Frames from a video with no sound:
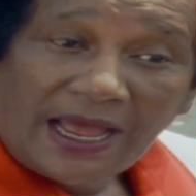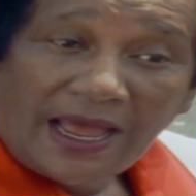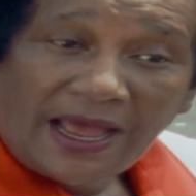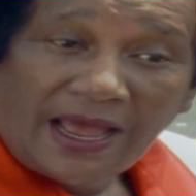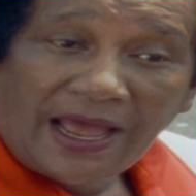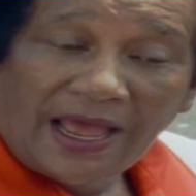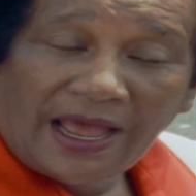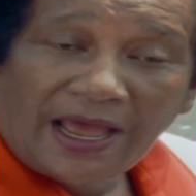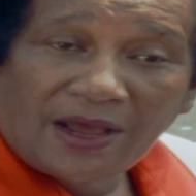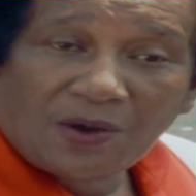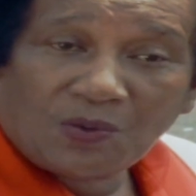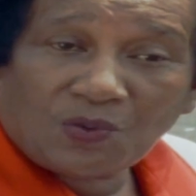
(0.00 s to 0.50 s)

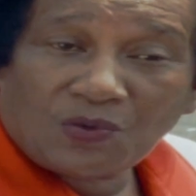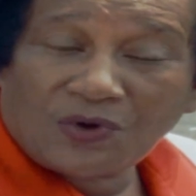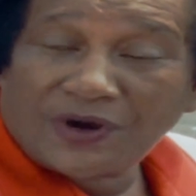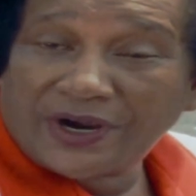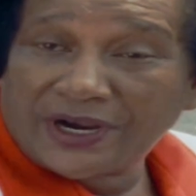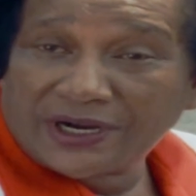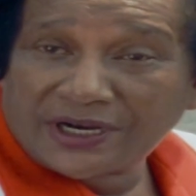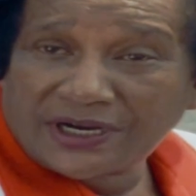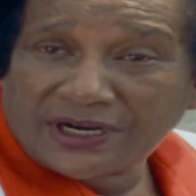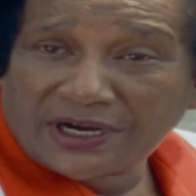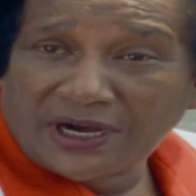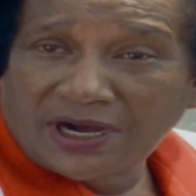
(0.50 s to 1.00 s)
and
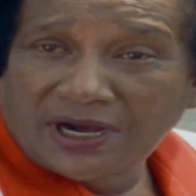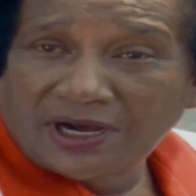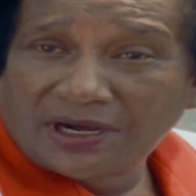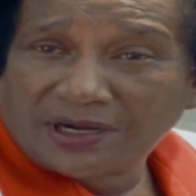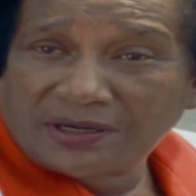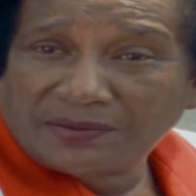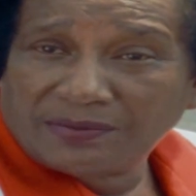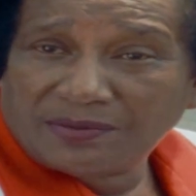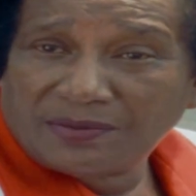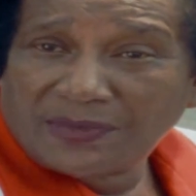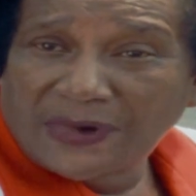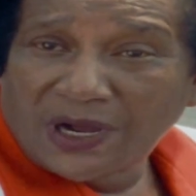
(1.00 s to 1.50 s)
work
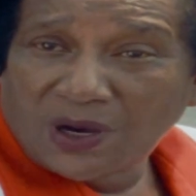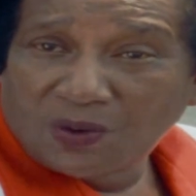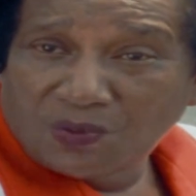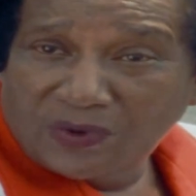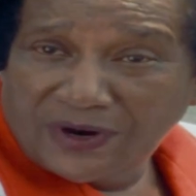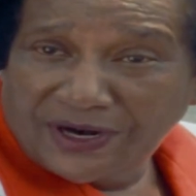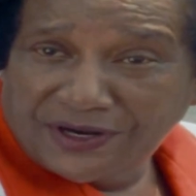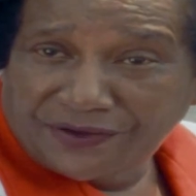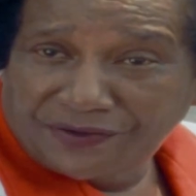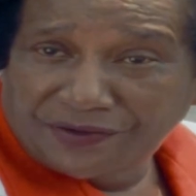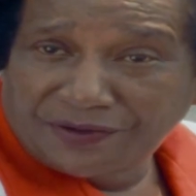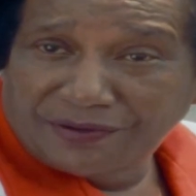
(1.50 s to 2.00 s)
my
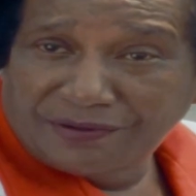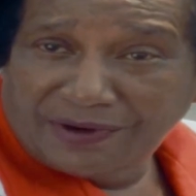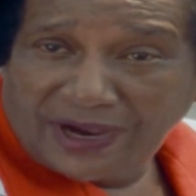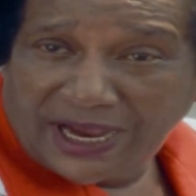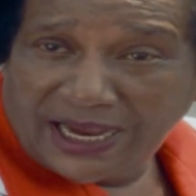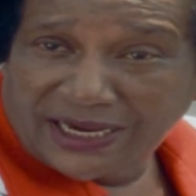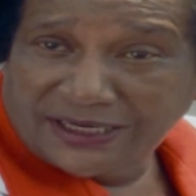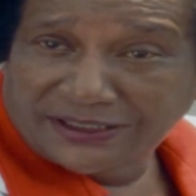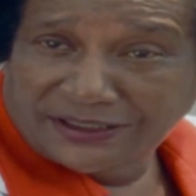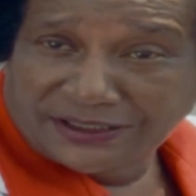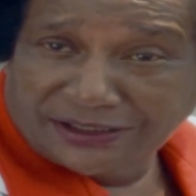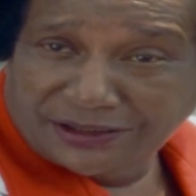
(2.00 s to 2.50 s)
way through
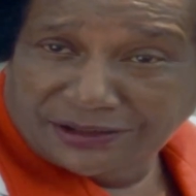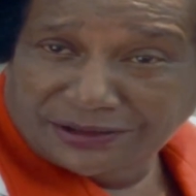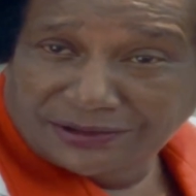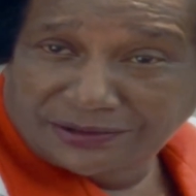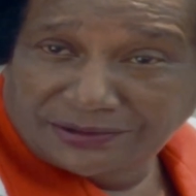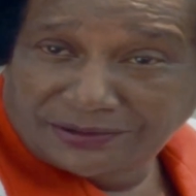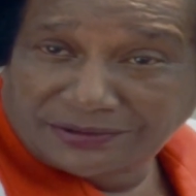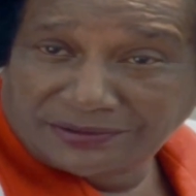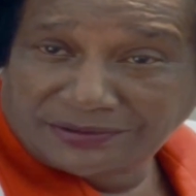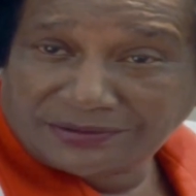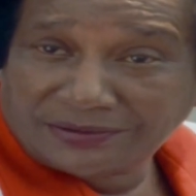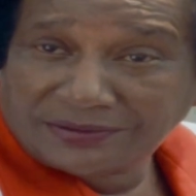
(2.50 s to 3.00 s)
high
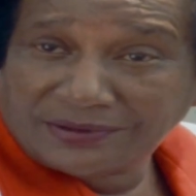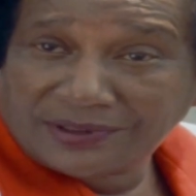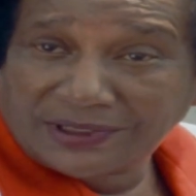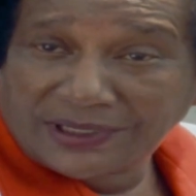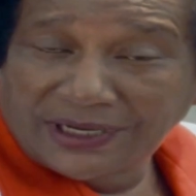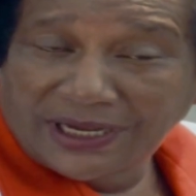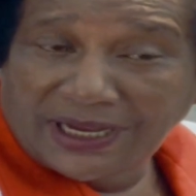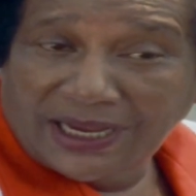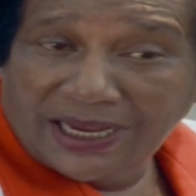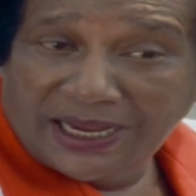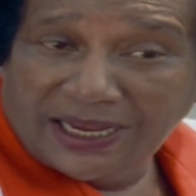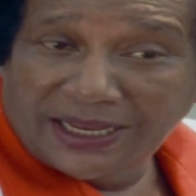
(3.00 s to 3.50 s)
school
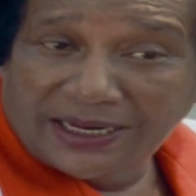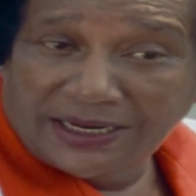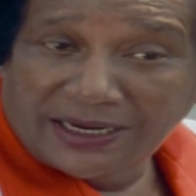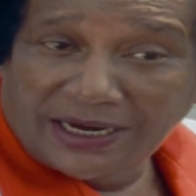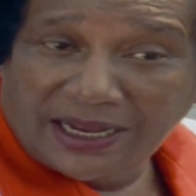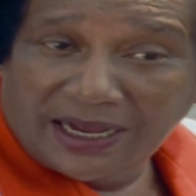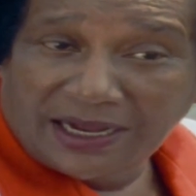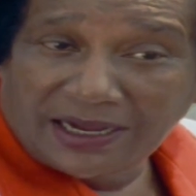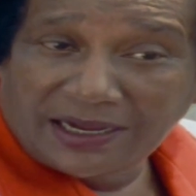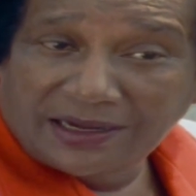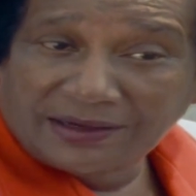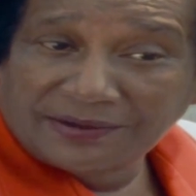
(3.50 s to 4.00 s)
and
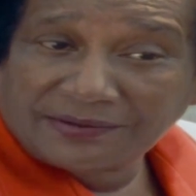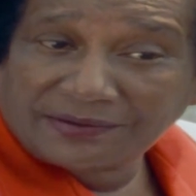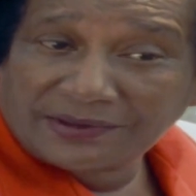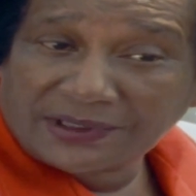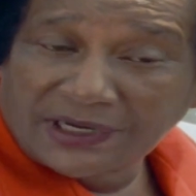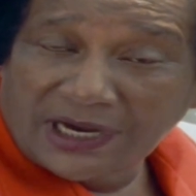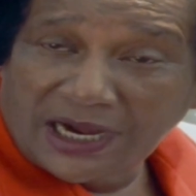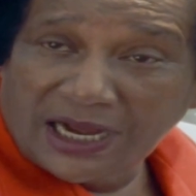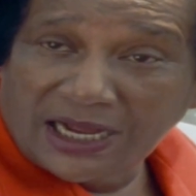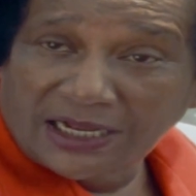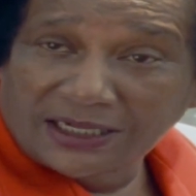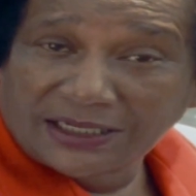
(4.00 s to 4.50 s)

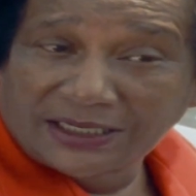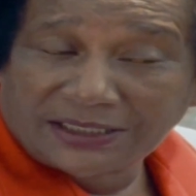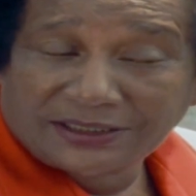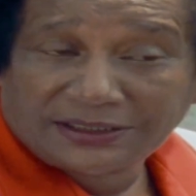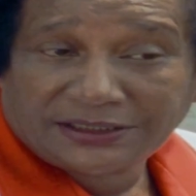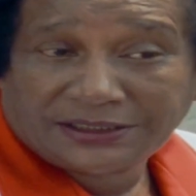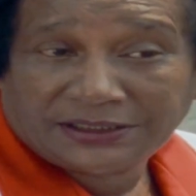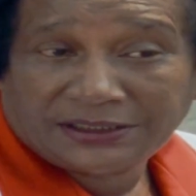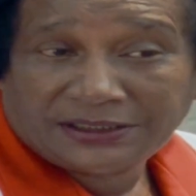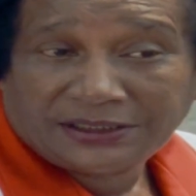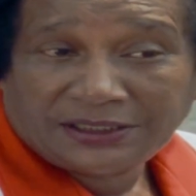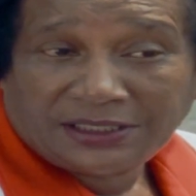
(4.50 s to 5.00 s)

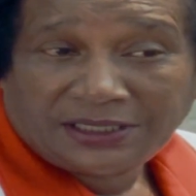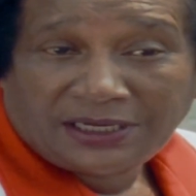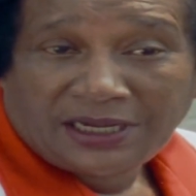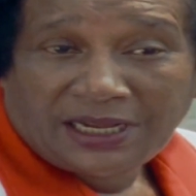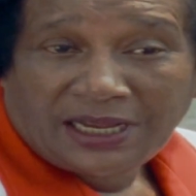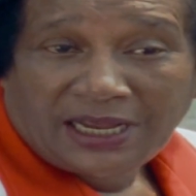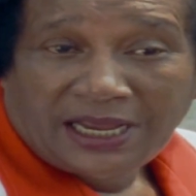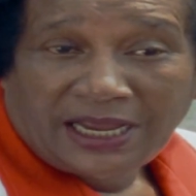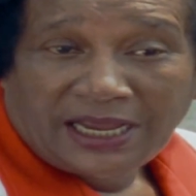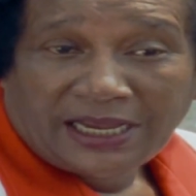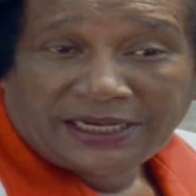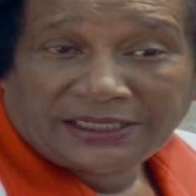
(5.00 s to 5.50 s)
college.
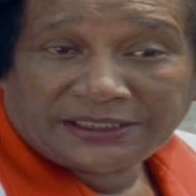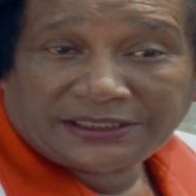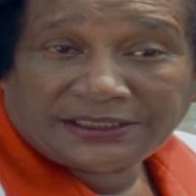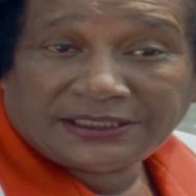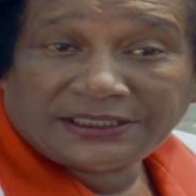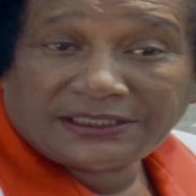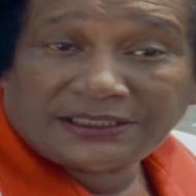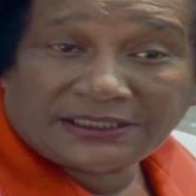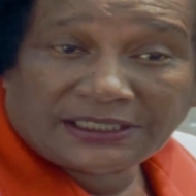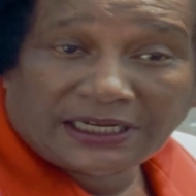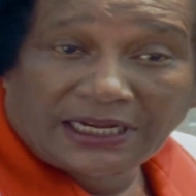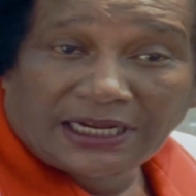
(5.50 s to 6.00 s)
And
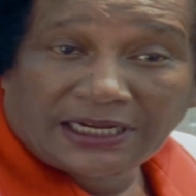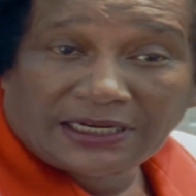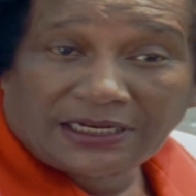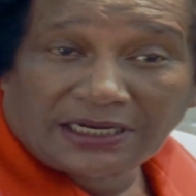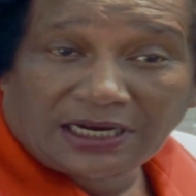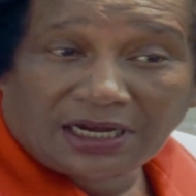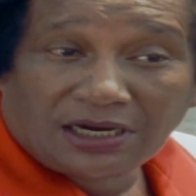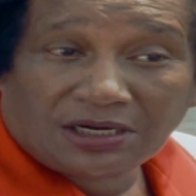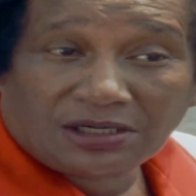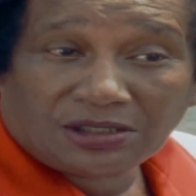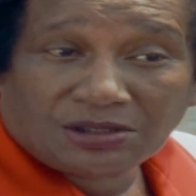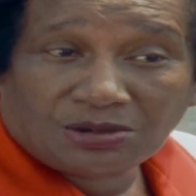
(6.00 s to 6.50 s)
she said
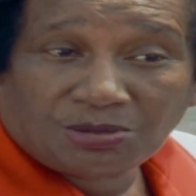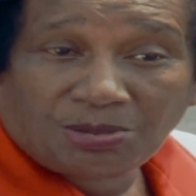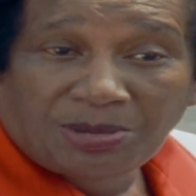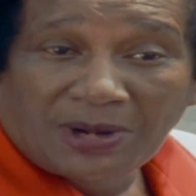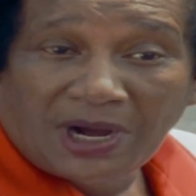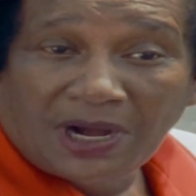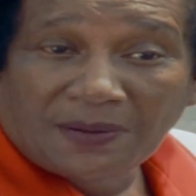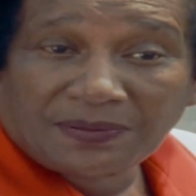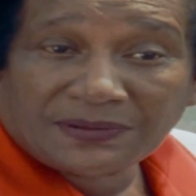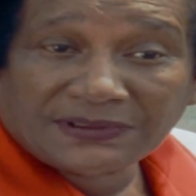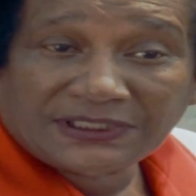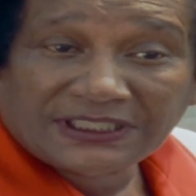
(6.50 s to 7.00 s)
no,
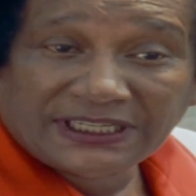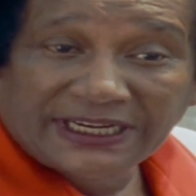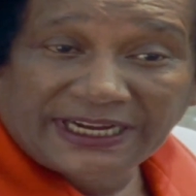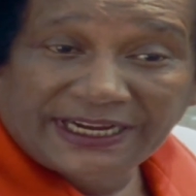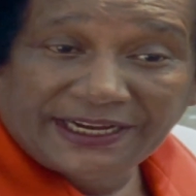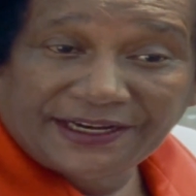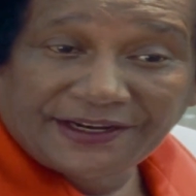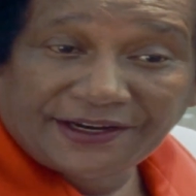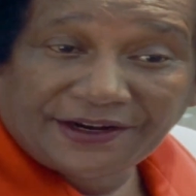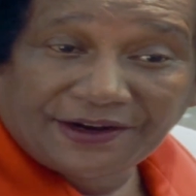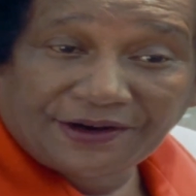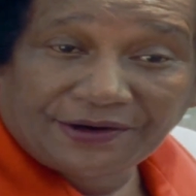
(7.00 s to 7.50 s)
Papa
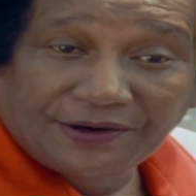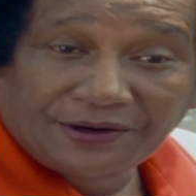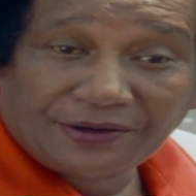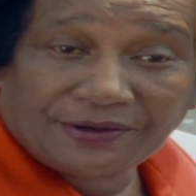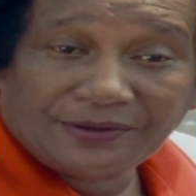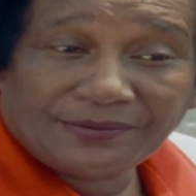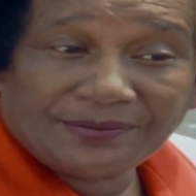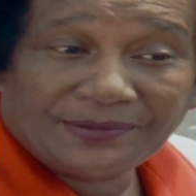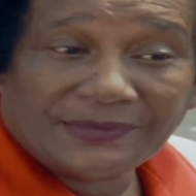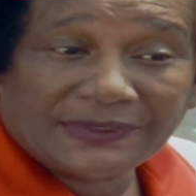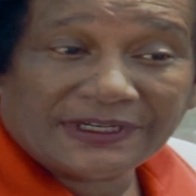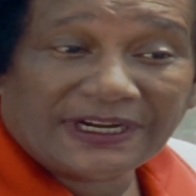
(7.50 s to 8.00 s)
said
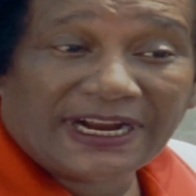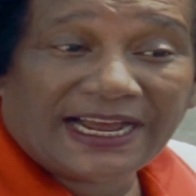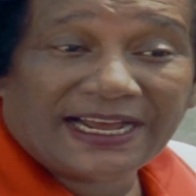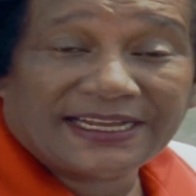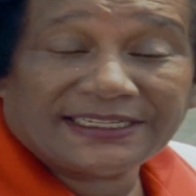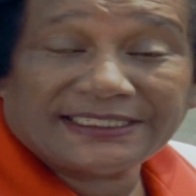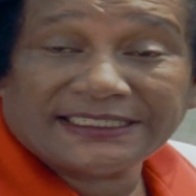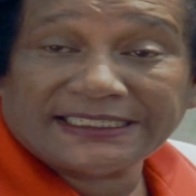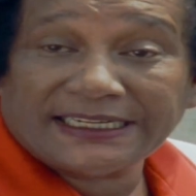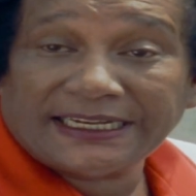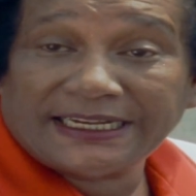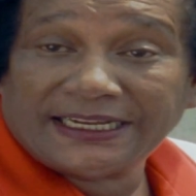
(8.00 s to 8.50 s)
no, but I
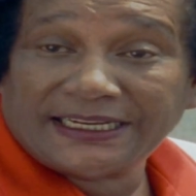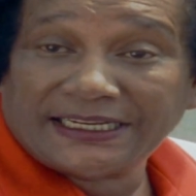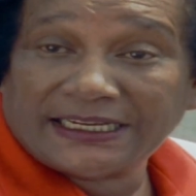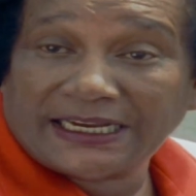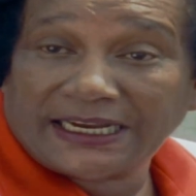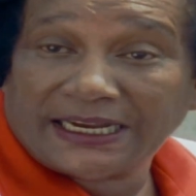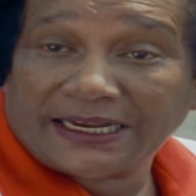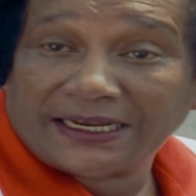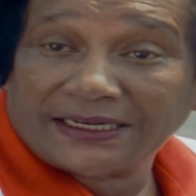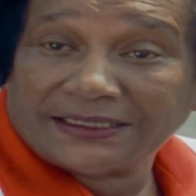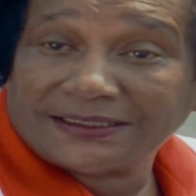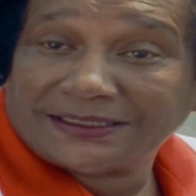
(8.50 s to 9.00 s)
said
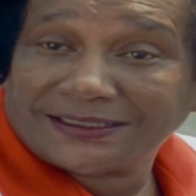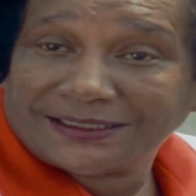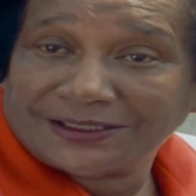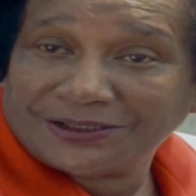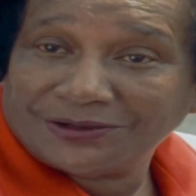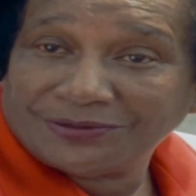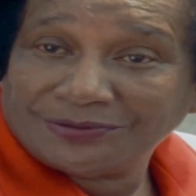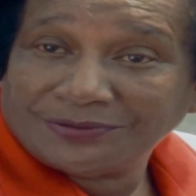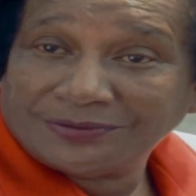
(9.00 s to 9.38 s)
yes.